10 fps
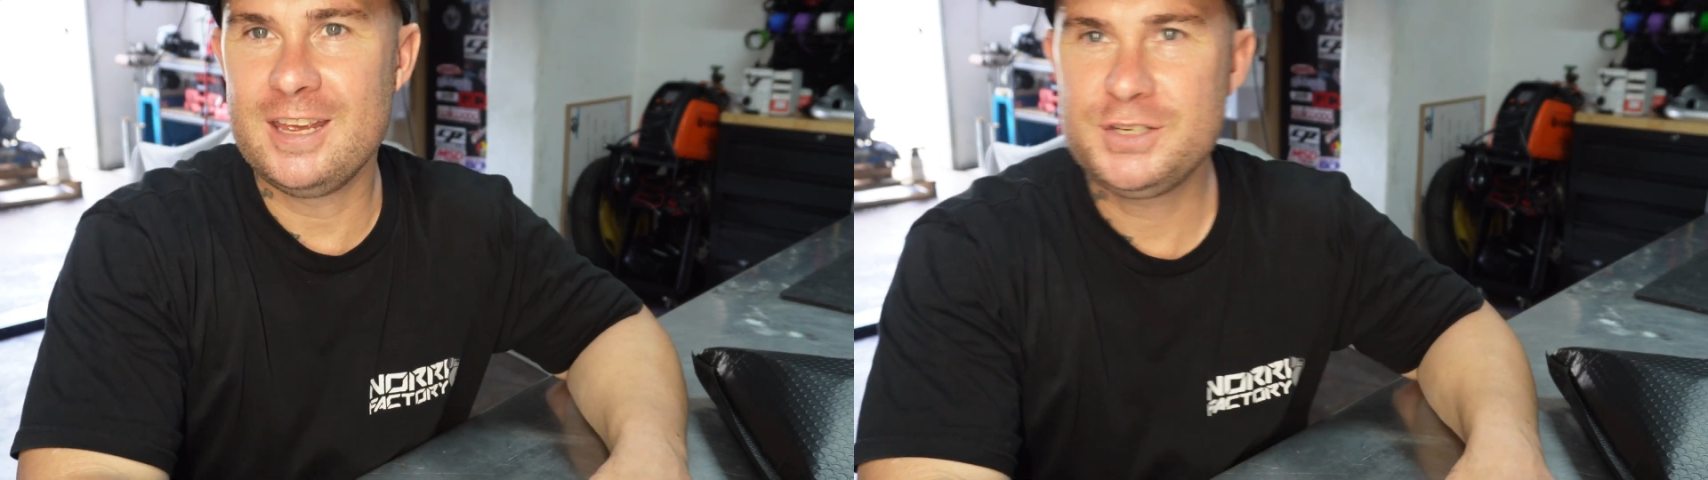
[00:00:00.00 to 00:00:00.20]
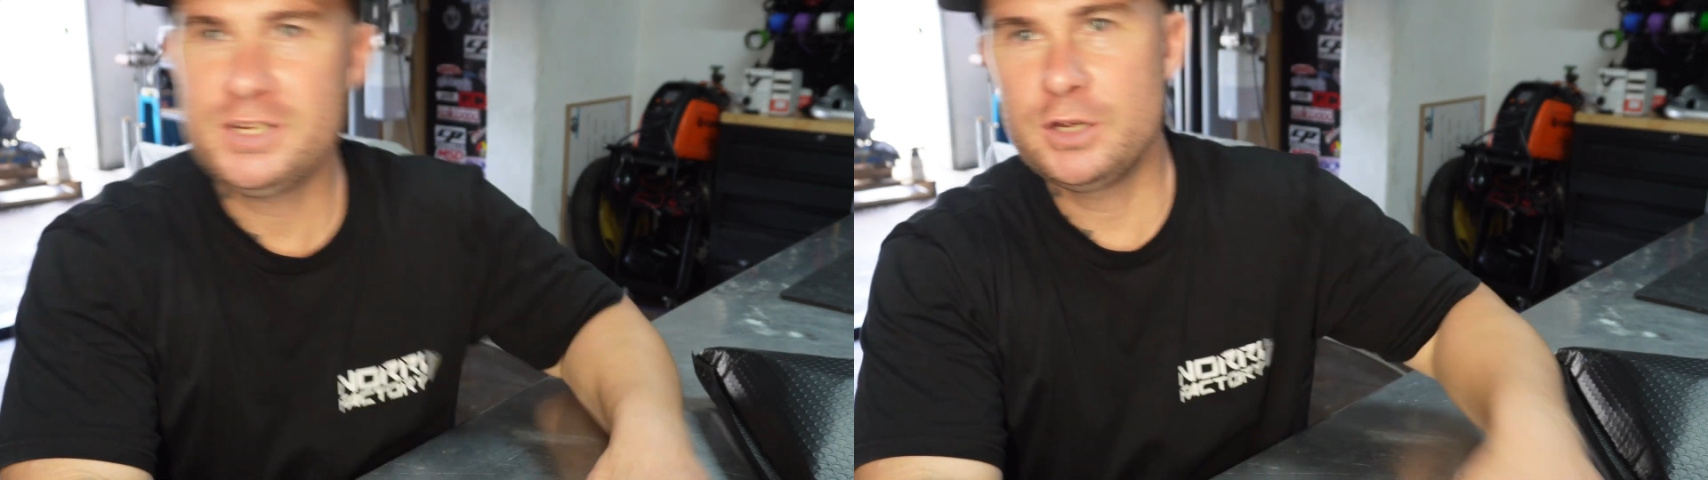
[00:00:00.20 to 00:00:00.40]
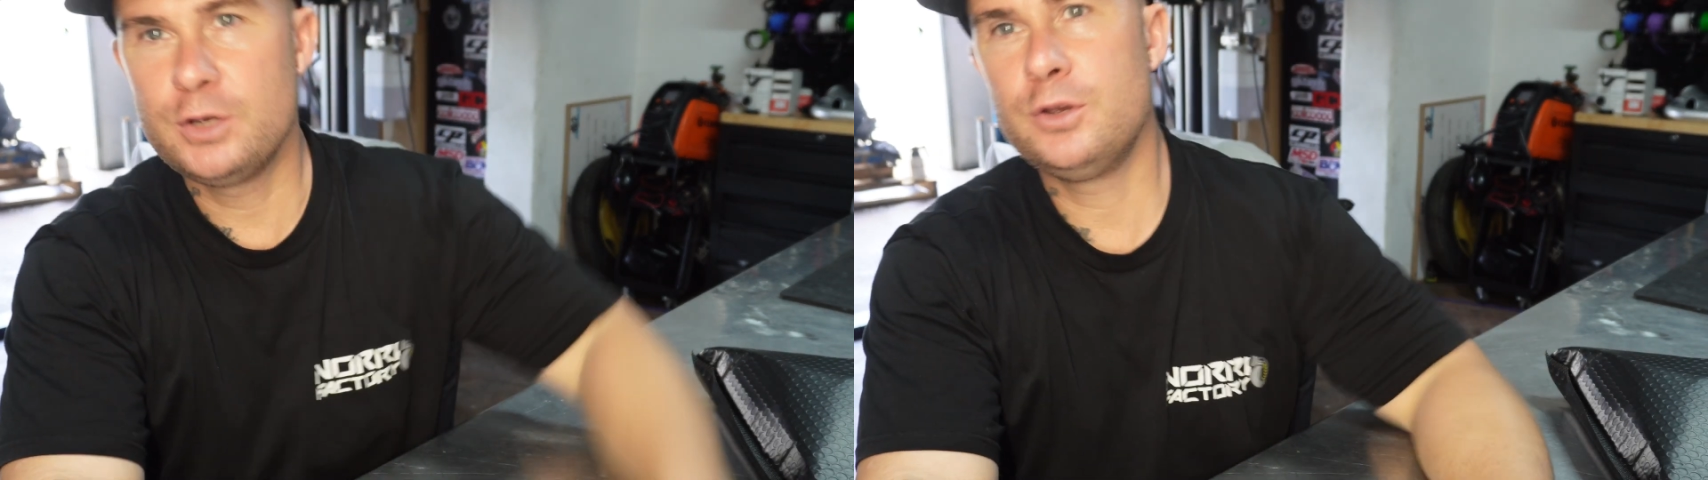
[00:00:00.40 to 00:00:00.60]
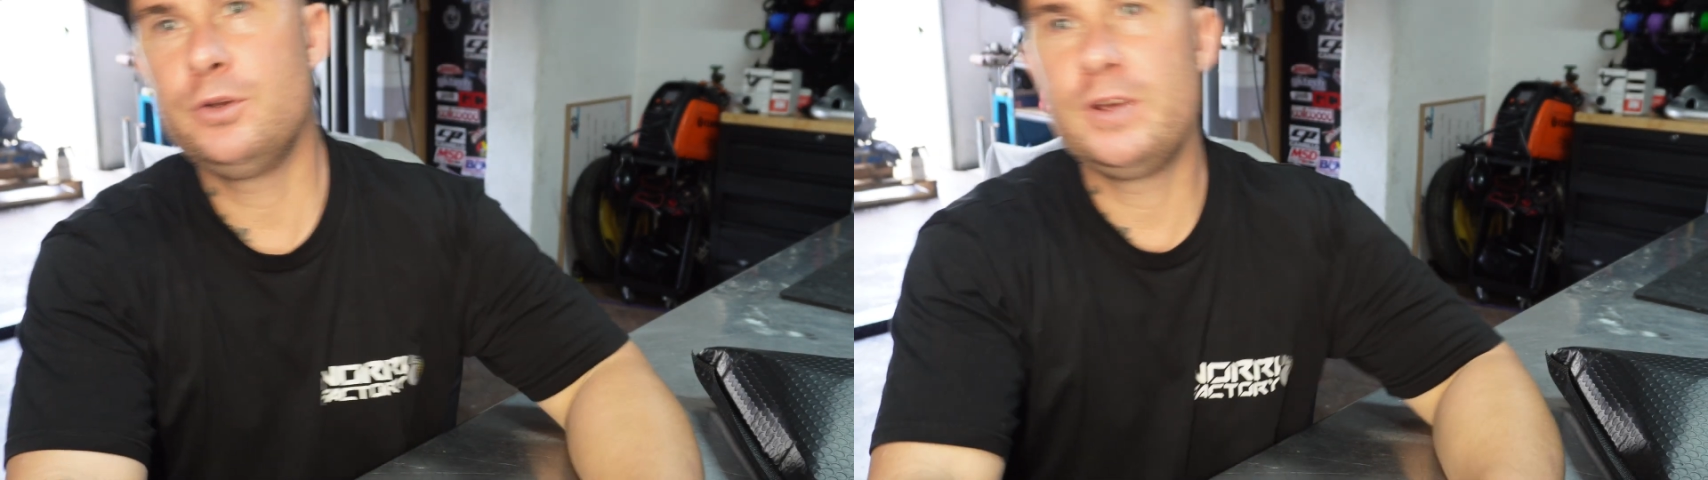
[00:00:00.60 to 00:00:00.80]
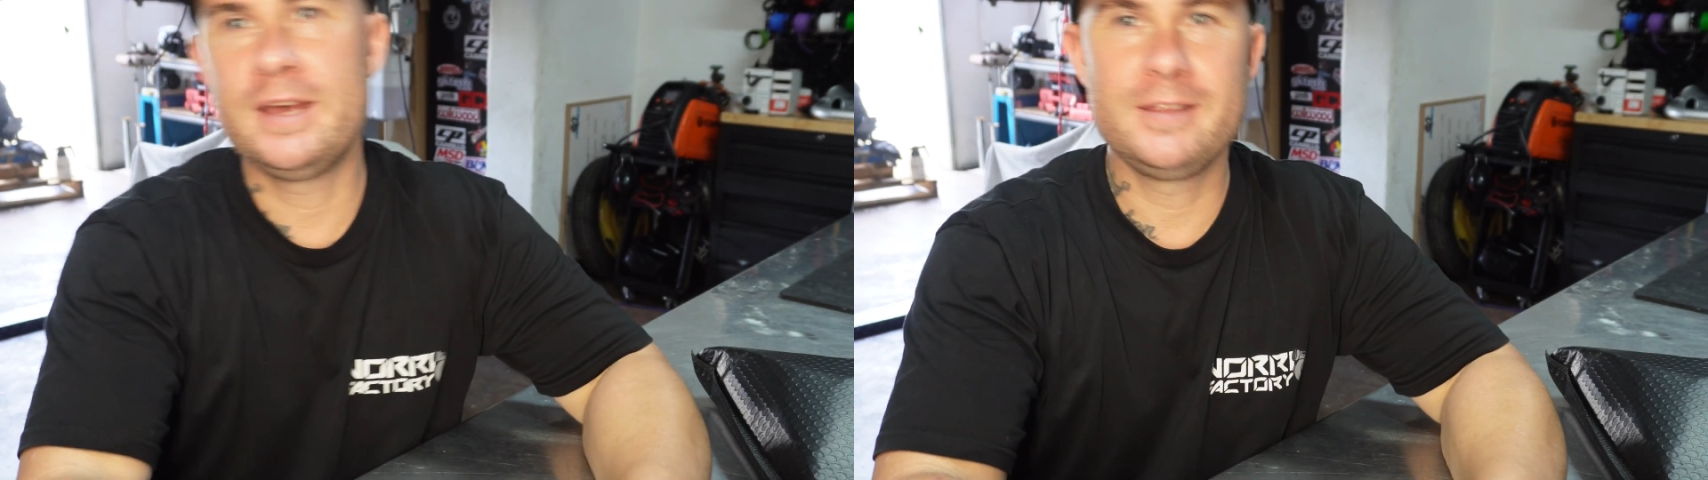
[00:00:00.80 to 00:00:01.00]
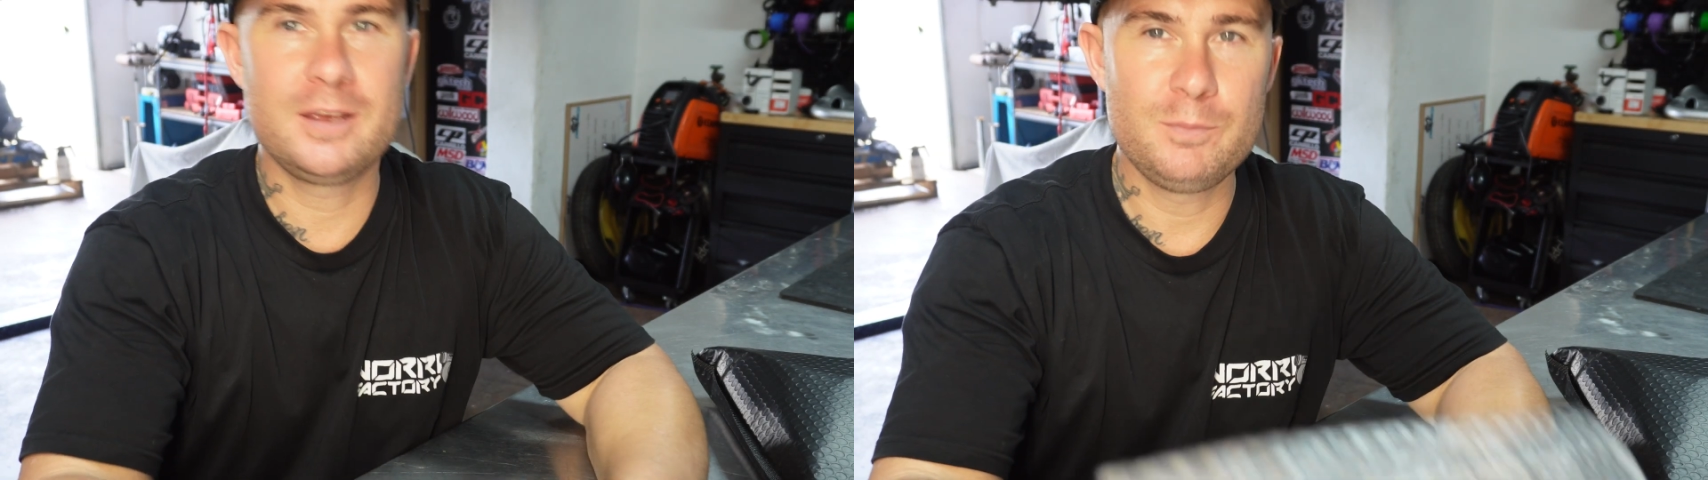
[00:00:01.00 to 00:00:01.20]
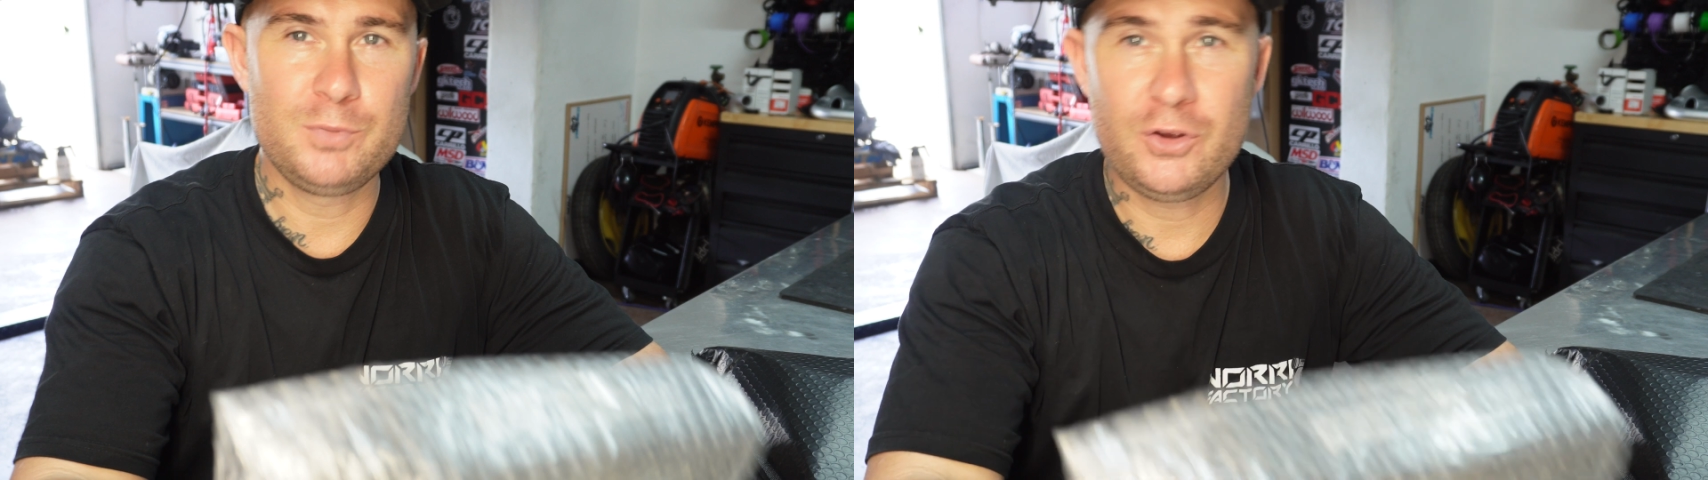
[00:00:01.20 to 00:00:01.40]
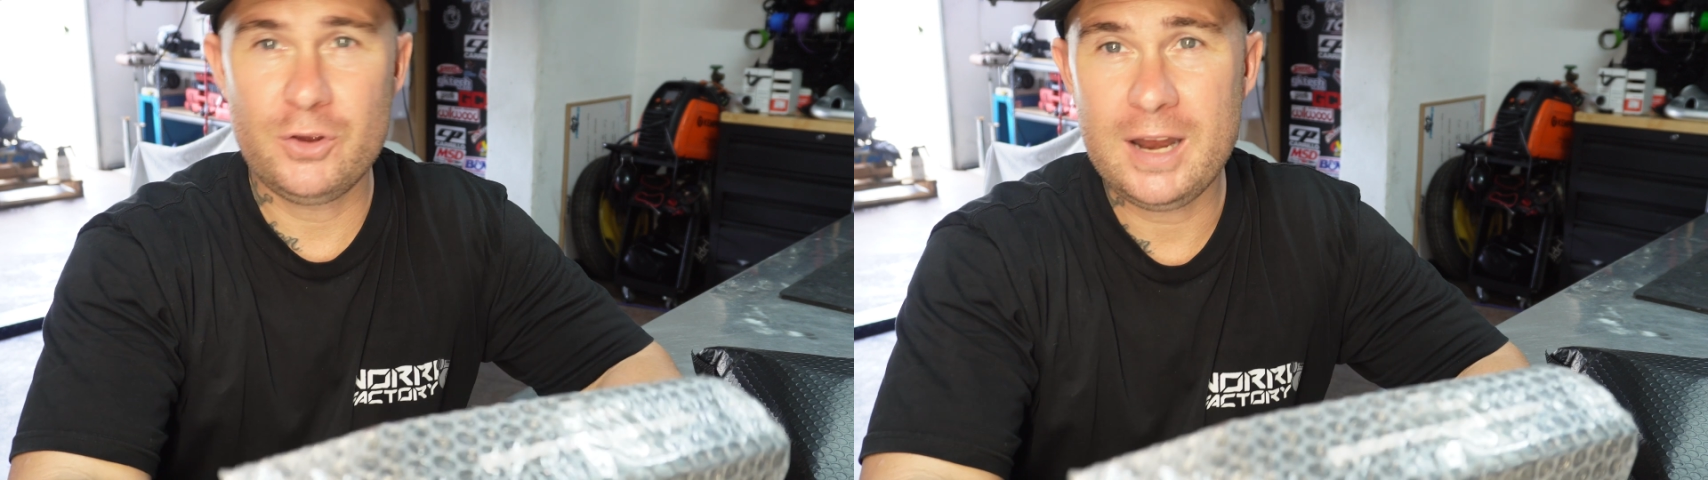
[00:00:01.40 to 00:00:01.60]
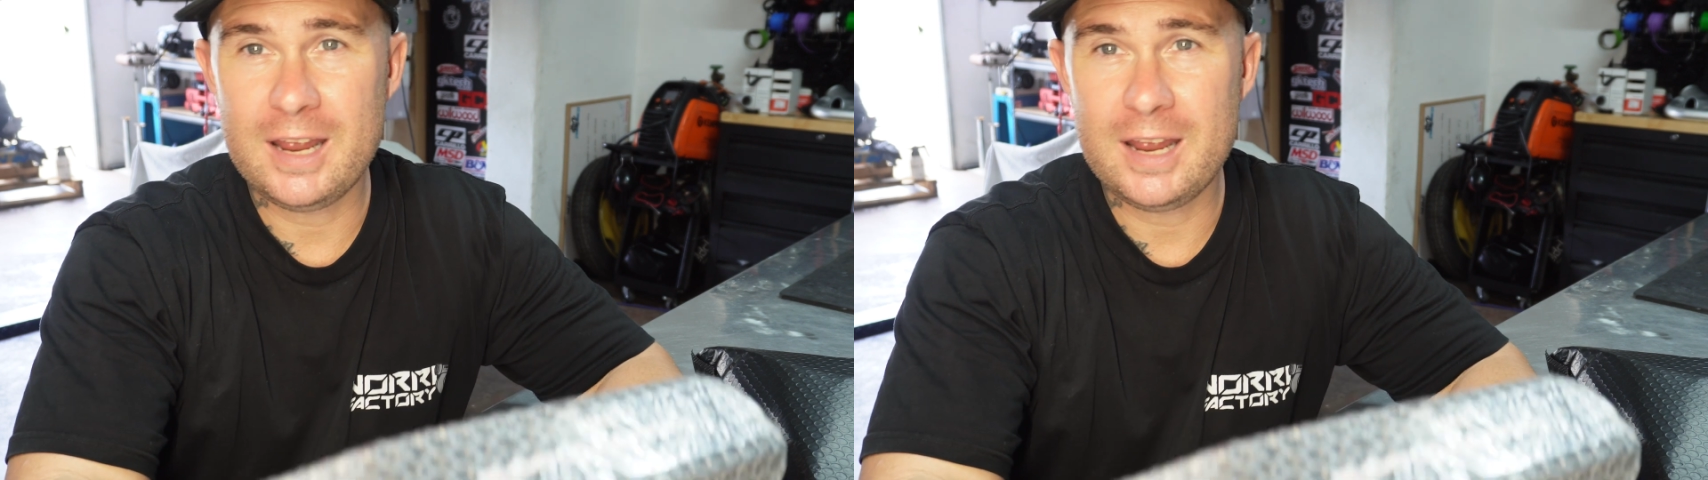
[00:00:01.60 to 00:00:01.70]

ECU and the computer